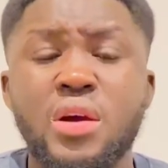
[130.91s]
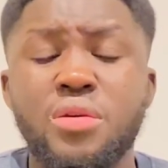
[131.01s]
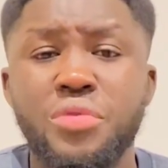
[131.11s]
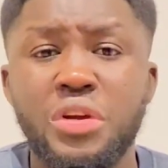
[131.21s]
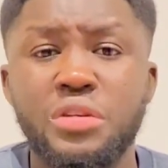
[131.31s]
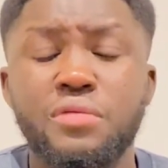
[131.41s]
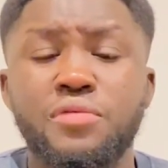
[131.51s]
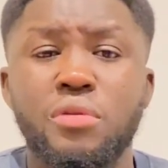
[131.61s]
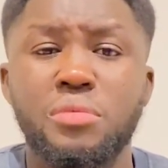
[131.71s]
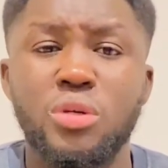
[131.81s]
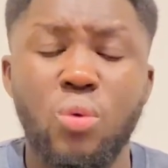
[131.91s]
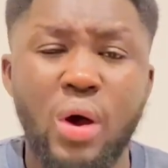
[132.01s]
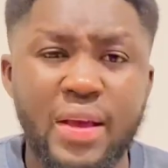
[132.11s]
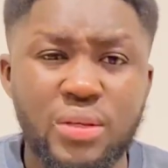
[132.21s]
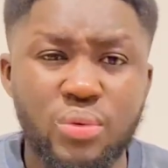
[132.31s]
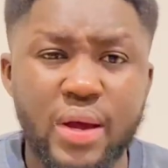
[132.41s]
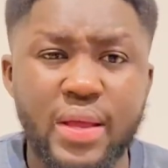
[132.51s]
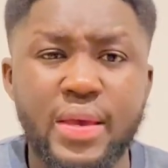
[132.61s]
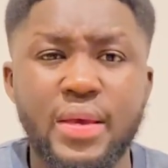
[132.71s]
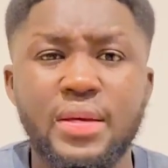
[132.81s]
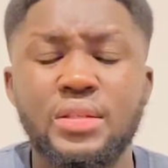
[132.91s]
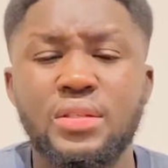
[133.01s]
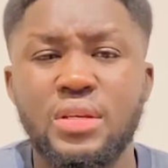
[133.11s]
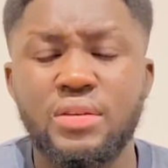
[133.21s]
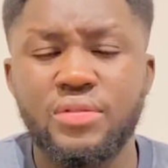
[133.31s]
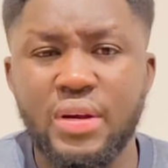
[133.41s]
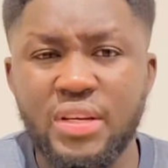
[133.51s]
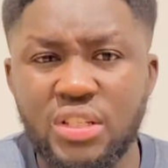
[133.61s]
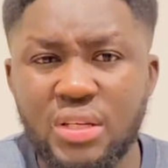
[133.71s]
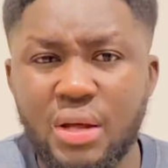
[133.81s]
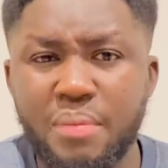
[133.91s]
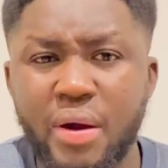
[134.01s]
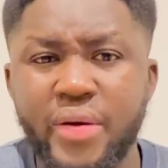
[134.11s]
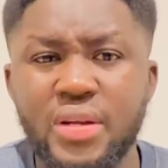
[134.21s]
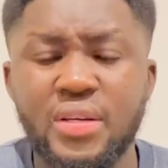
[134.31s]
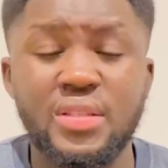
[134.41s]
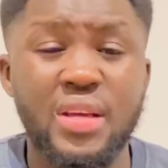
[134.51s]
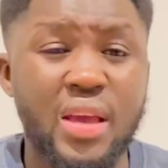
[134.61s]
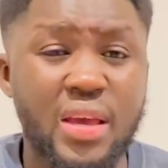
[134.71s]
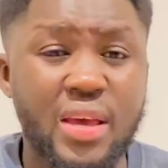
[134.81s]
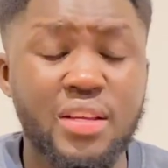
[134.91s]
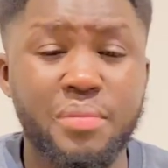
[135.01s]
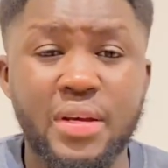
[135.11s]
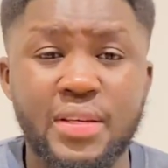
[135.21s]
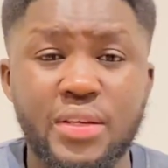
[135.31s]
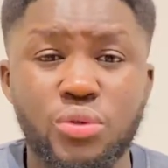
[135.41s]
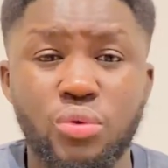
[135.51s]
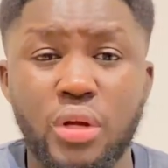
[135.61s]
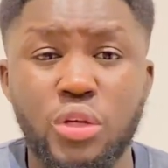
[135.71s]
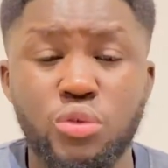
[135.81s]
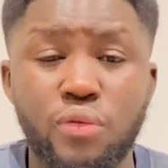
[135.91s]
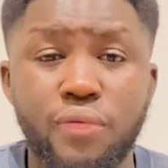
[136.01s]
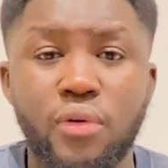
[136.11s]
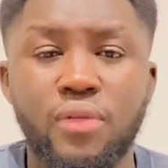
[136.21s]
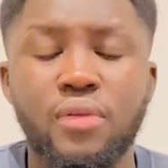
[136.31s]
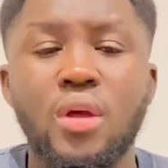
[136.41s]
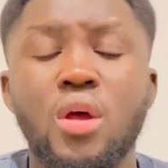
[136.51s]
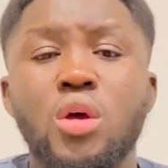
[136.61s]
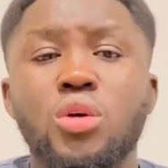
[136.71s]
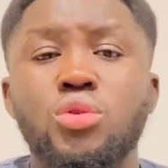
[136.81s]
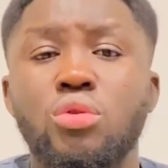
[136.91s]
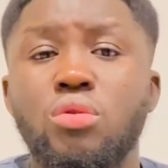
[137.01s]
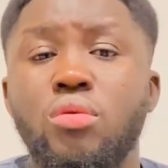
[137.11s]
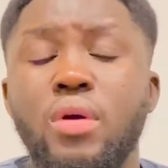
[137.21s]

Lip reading: ranging from the white weddings, the traditional marriages, the engagement, and so on and so forth. So